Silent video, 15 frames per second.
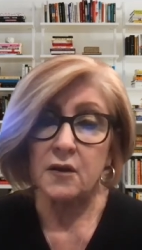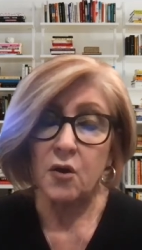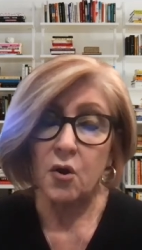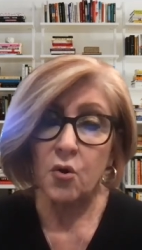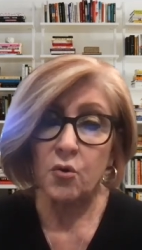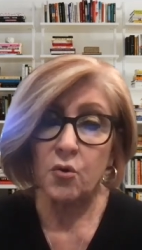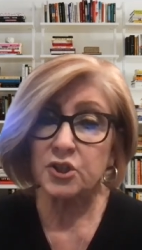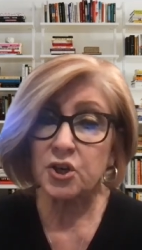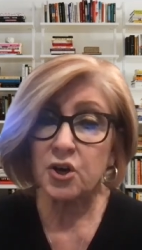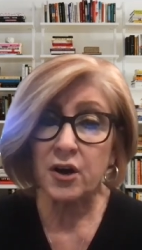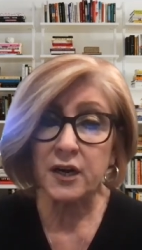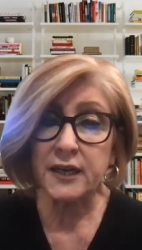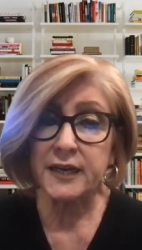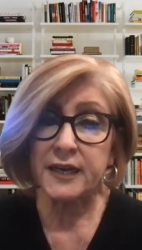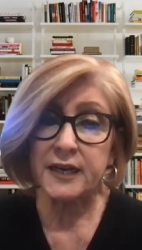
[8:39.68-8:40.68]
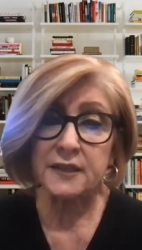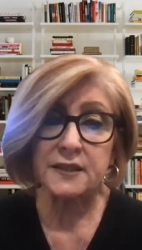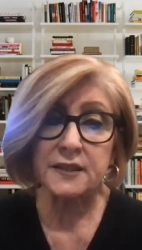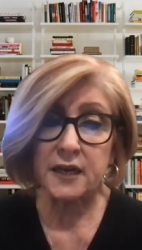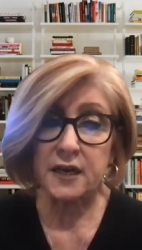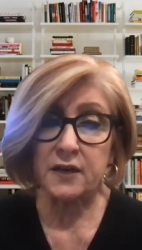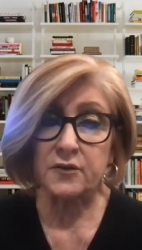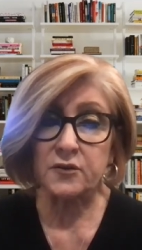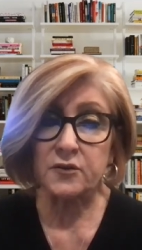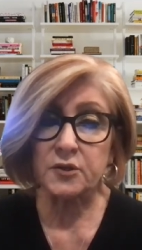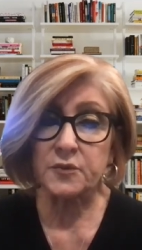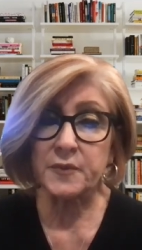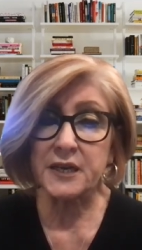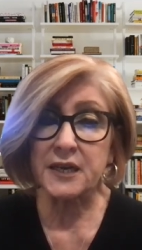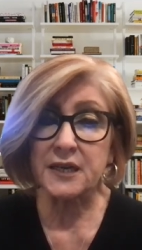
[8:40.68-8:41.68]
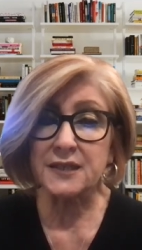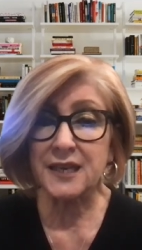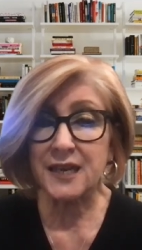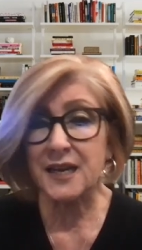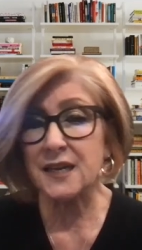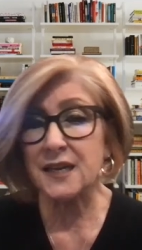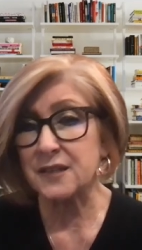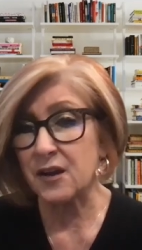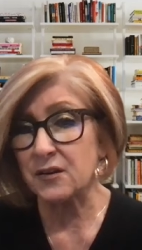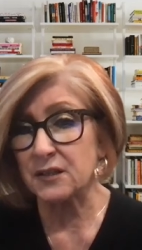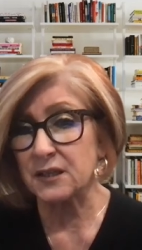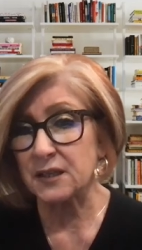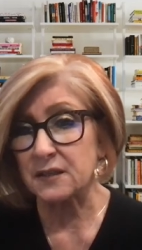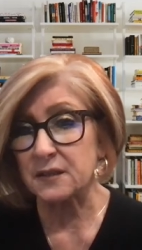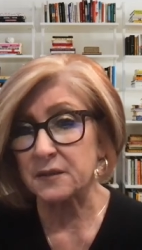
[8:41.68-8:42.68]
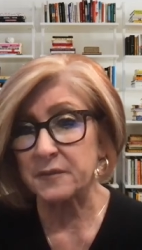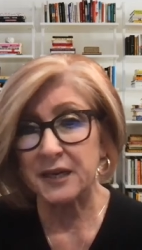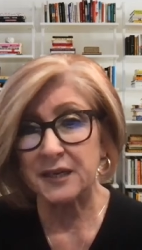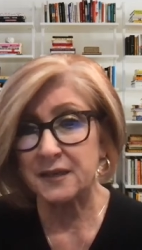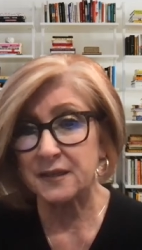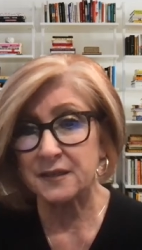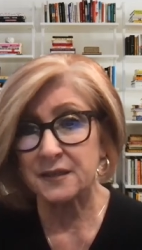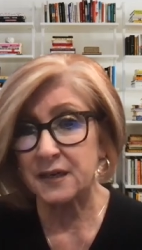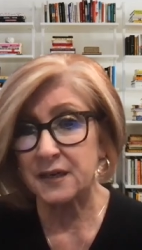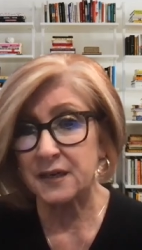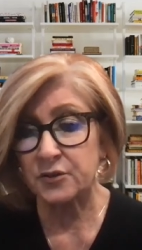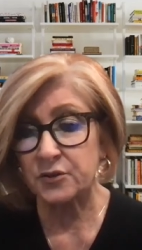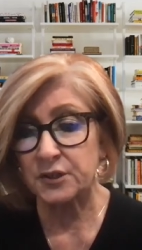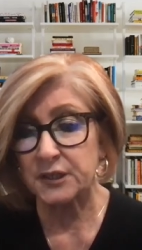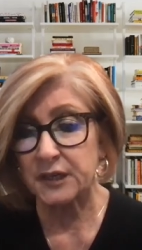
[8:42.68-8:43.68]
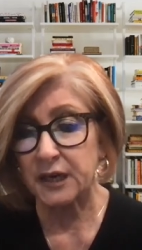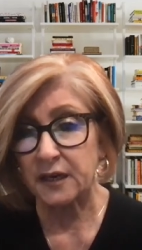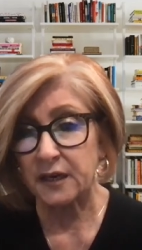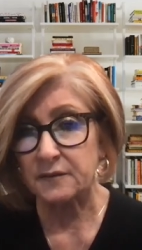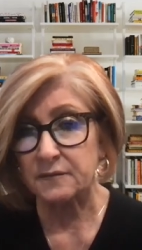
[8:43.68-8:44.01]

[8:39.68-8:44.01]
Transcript: Or Charlie hits others because he has autism and doesn't understand.